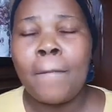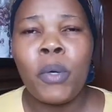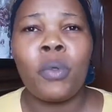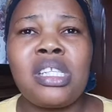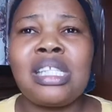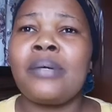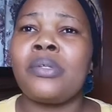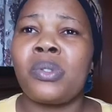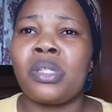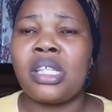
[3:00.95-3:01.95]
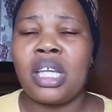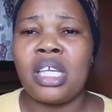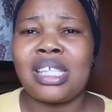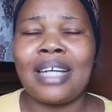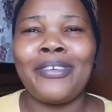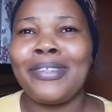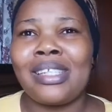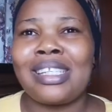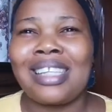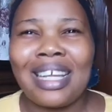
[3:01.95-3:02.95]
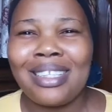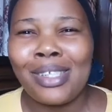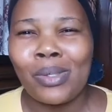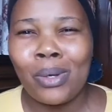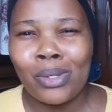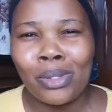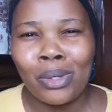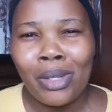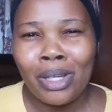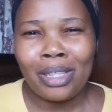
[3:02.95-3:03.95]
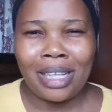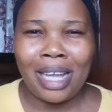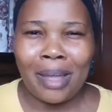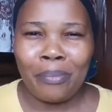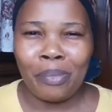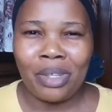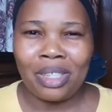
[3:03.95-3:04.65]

But thing I want to say is, I don't understand this Ozo name.